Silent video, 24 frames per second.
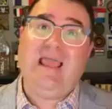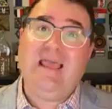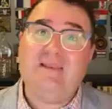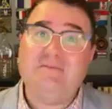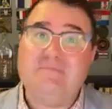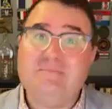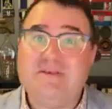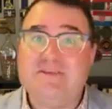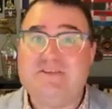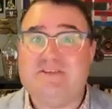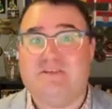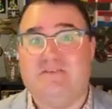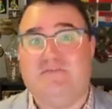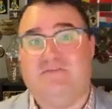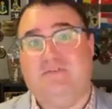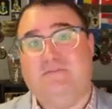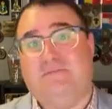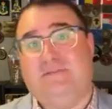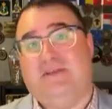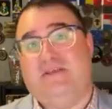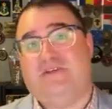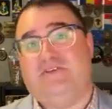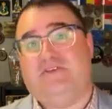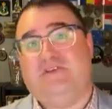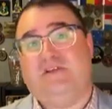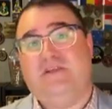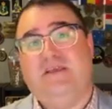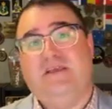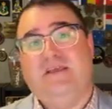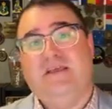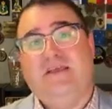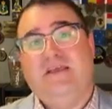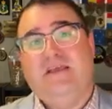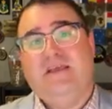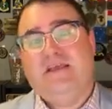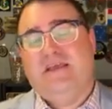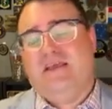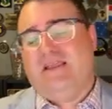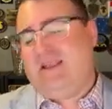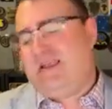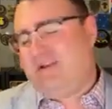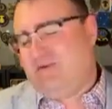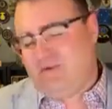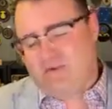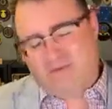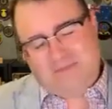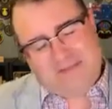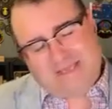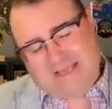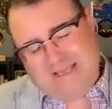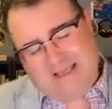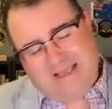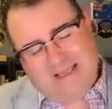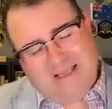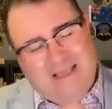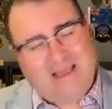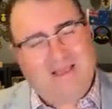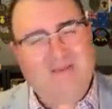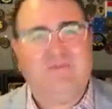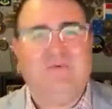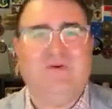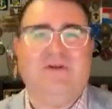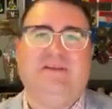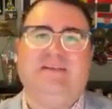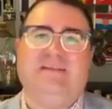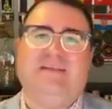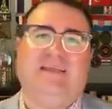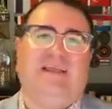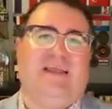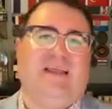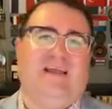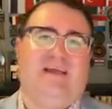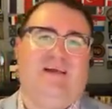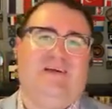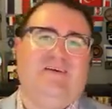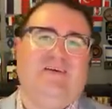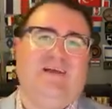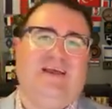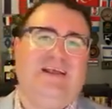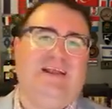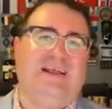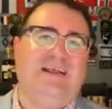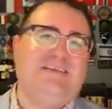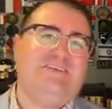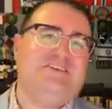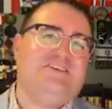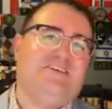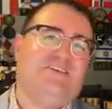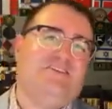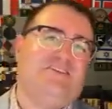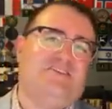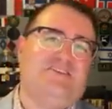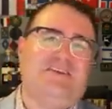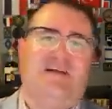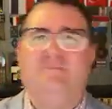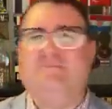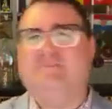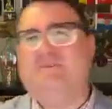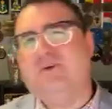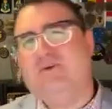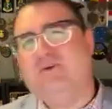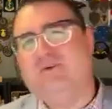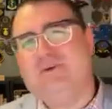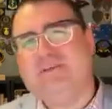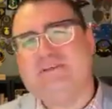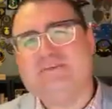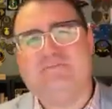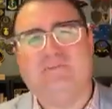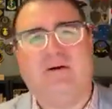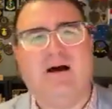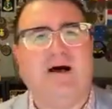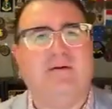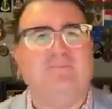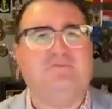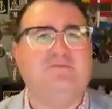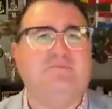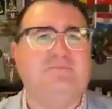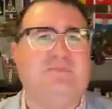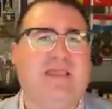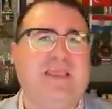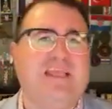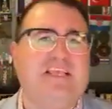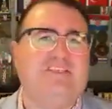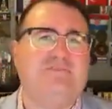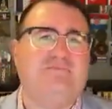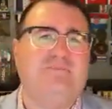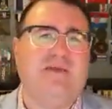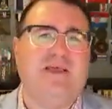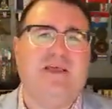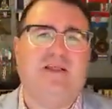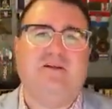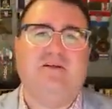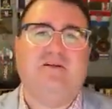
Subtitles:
misinformation. Now, normally I wouldn't care, right? It's just some dude in his mom's basement, or